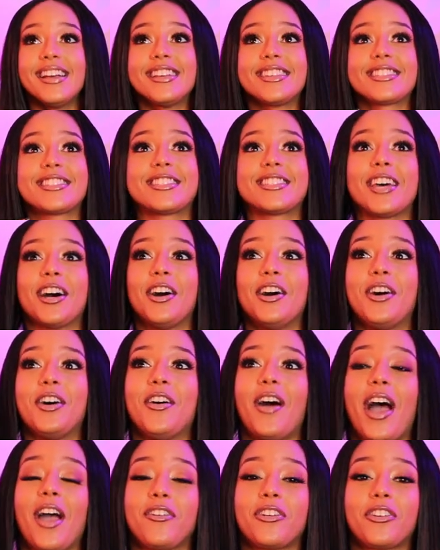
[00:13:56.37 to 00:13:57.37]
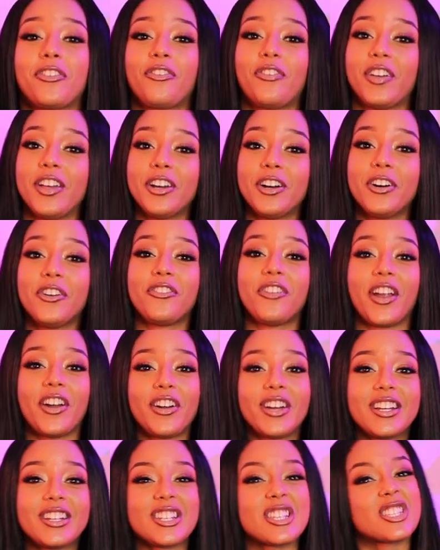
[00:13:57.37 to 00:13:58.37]
So I would feel
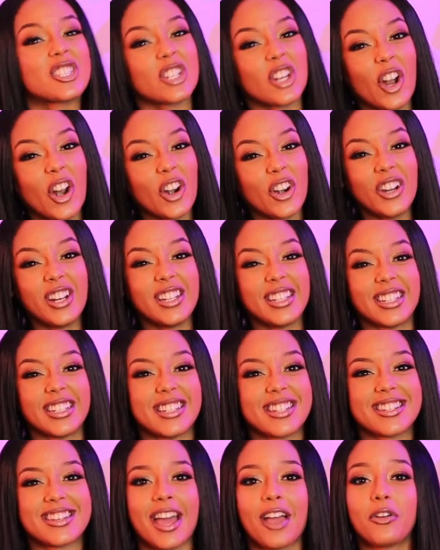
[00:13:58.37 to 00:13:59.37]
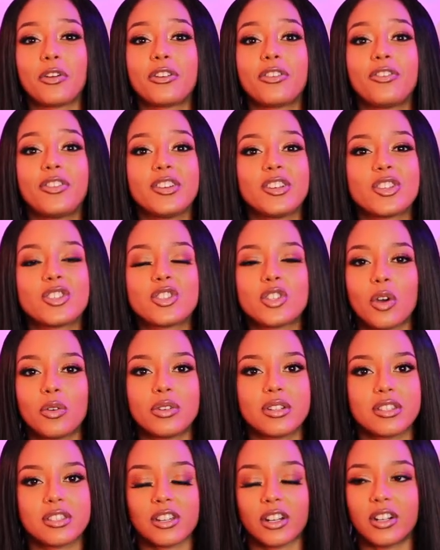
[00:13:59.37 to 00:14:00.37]
very discouraged. I would feel so
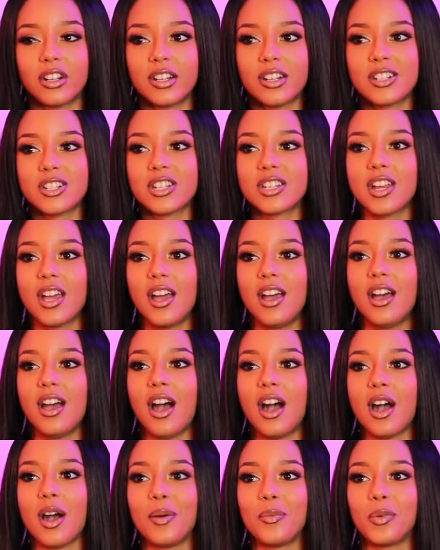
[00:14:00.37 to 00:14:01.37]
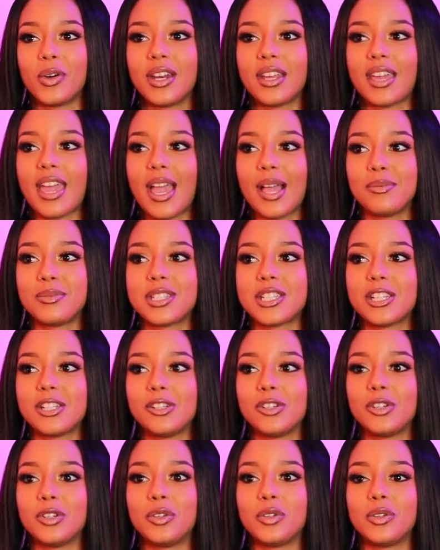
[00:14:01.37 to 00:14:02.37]
discouraged um, when it came
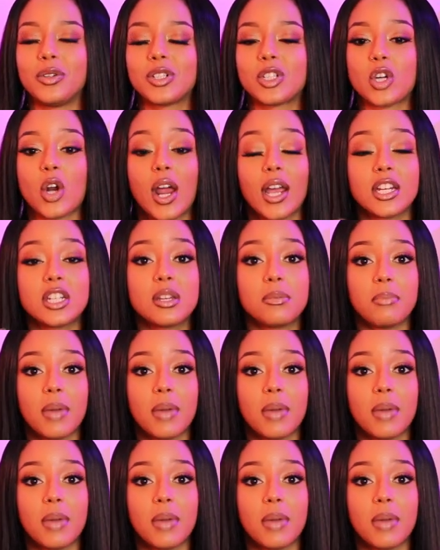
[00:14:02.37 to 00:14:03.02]
to trying to